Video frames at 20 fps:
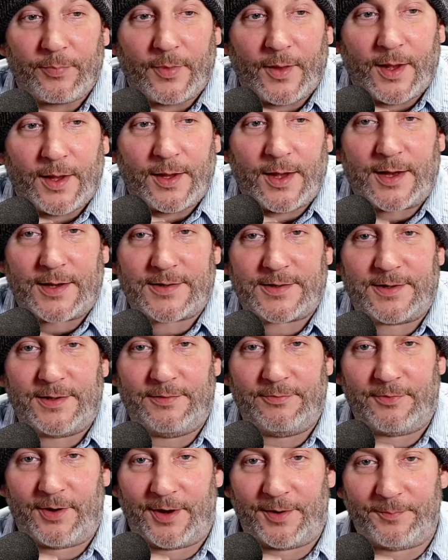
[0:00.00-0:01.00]
Yes,
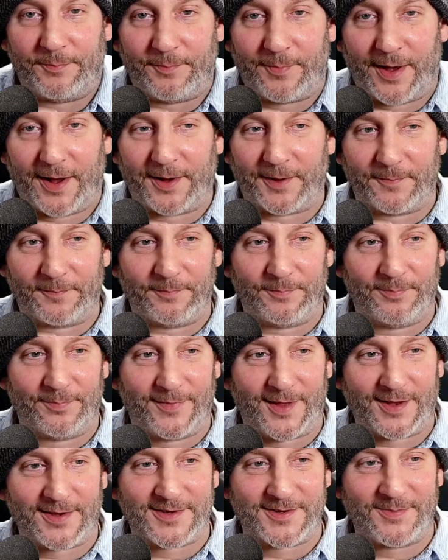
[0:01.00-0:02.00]
right, back.
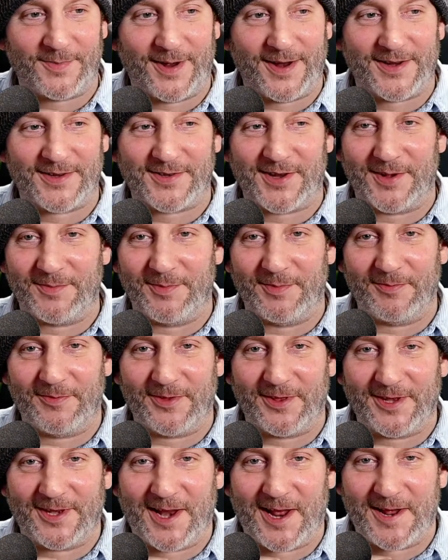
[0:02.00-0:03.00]
That's my excitement for
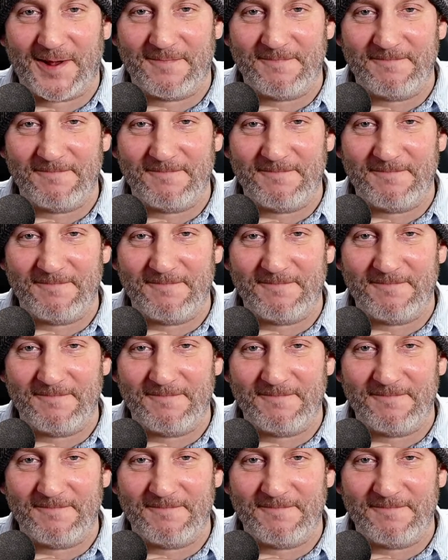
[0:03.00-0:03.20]
the day.